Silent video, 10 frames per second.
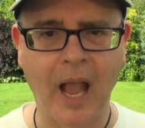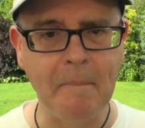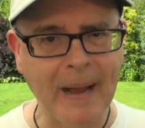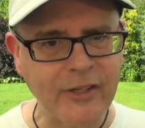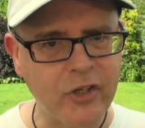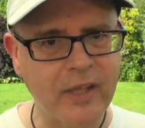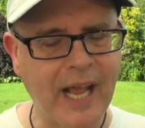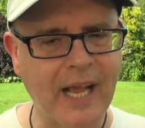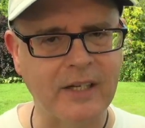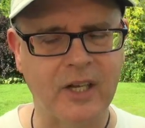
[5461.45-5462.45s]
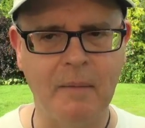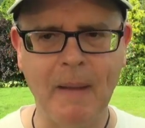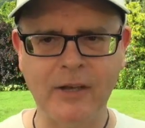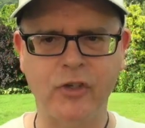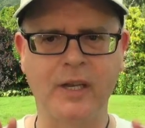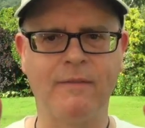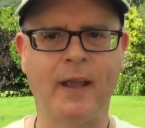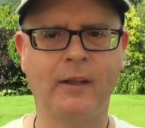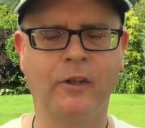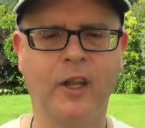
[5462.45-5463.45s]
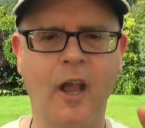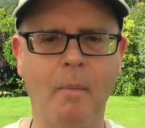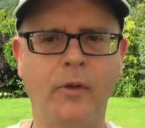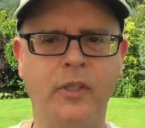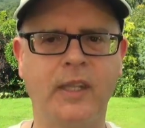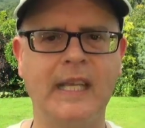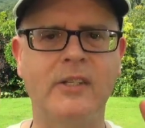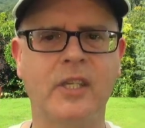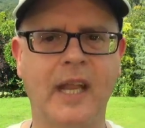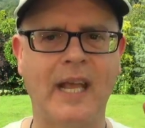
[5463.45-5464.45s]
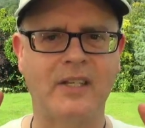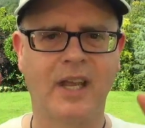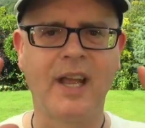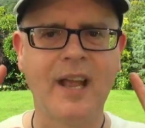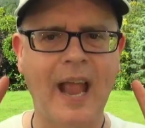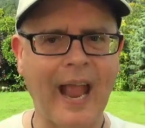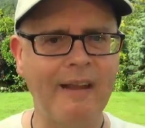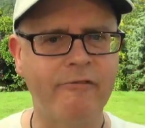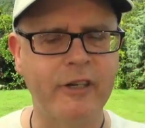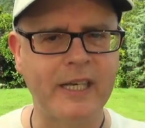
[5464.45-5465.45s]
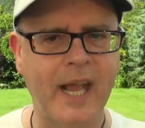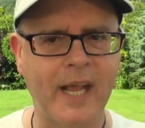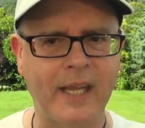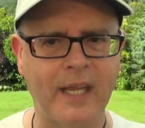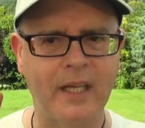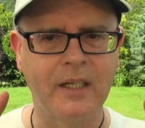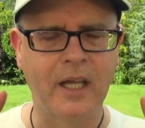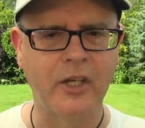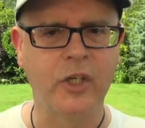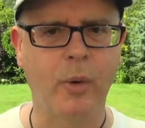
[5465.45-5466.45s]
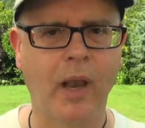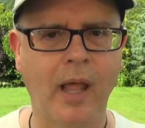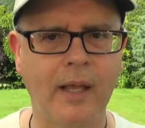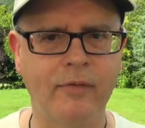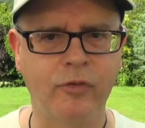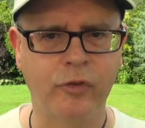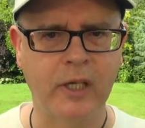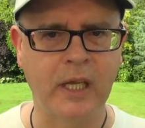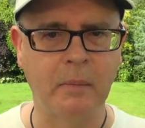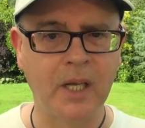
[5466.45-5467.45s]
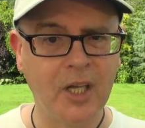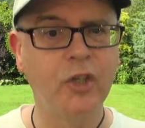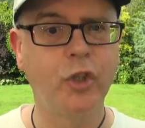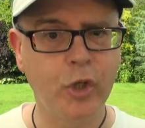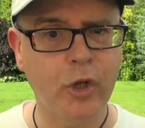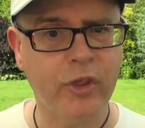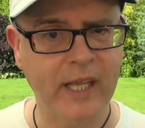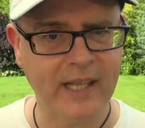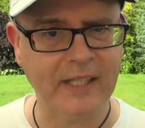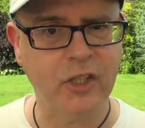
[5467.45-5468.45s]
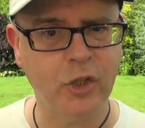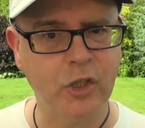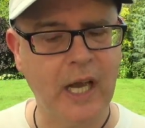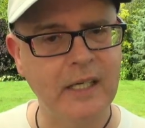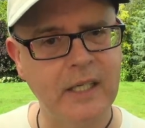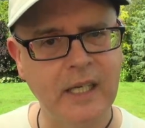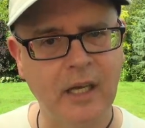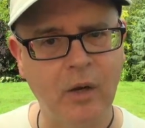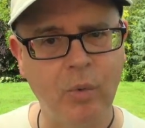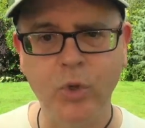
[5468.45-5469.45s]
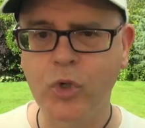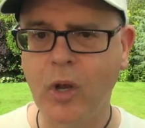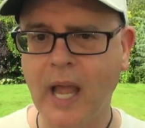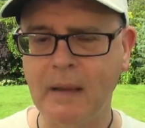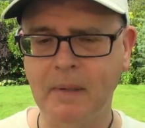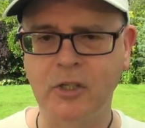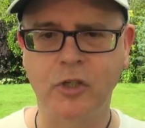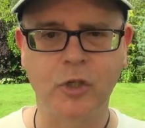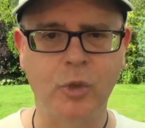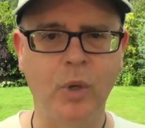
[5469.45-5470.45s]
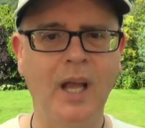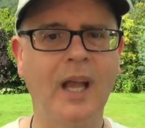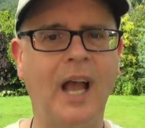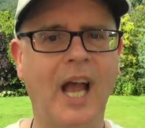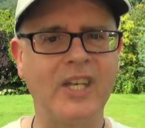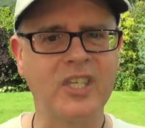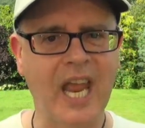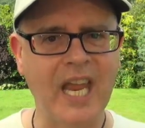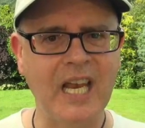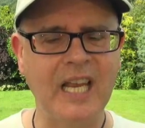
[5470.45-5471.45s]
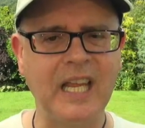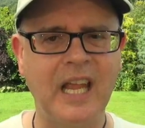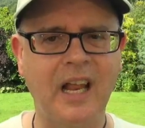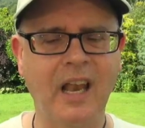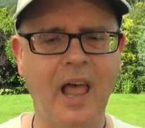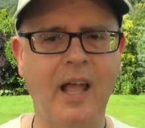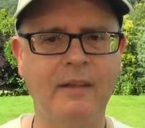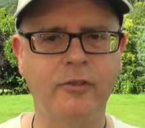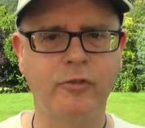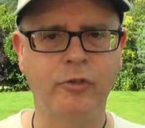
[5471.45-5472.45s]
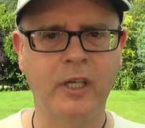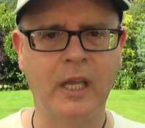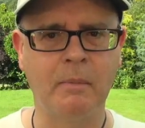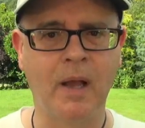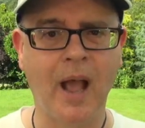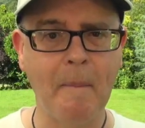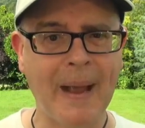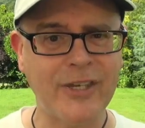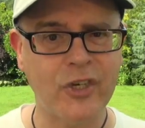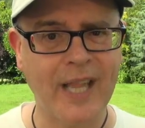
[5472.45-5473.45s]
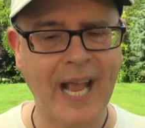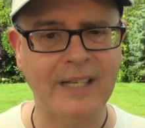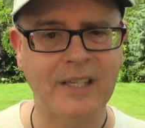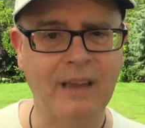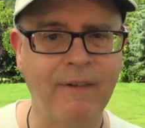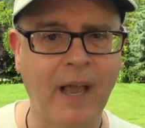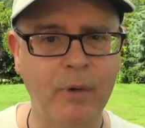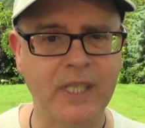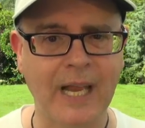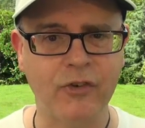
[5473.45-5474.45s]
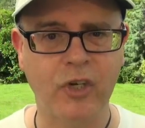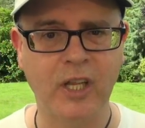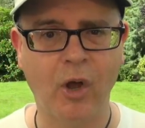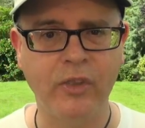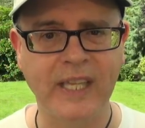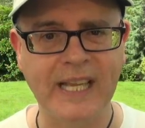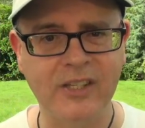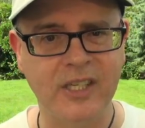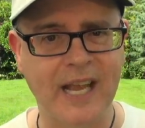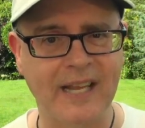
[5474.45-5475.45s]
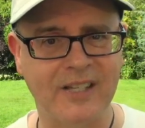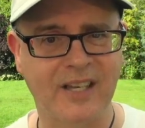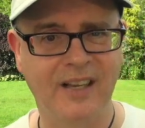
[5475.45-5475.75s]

Imagine that. Imagine if I could come onto the internet every day and do a live stream. Do you think that's a good idea? Would you like me to do a daily live stream? Imagine that if I was actually on the internet